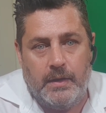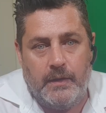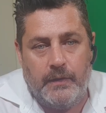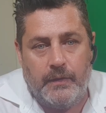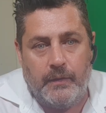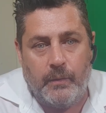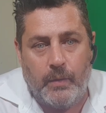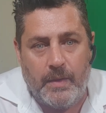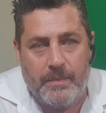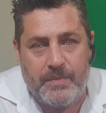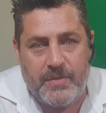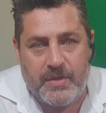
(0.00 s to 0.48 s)

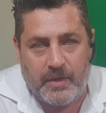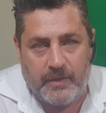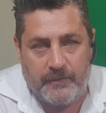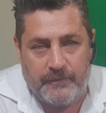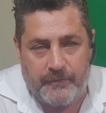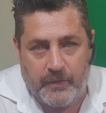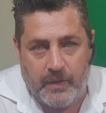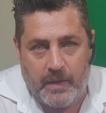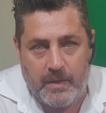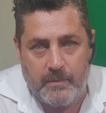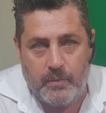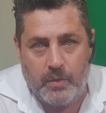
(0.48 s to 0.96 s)
the website
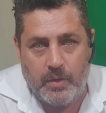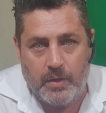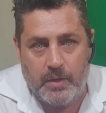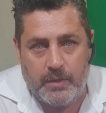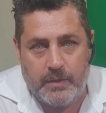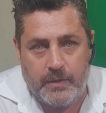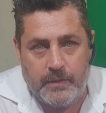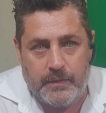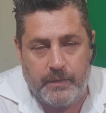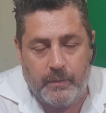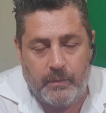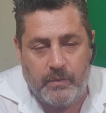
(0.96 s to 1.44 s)

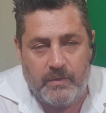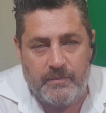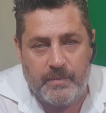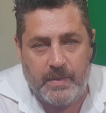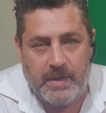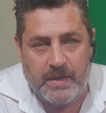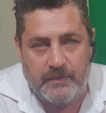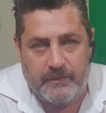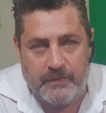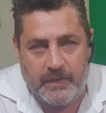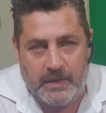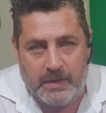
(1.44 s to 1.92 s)
framework that we've
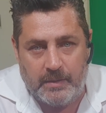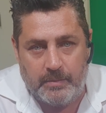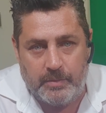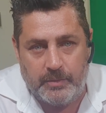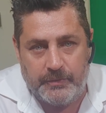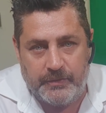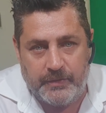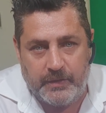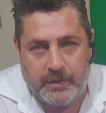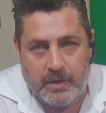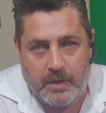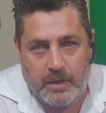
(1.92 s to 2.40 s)
made available
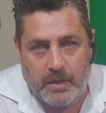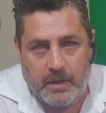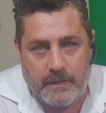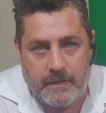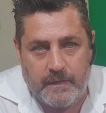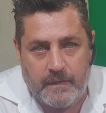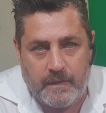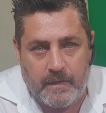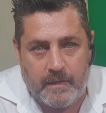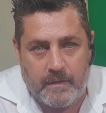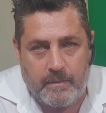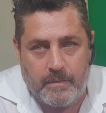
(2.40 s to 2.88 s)
to guys
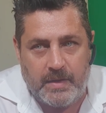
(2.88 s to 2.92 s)
since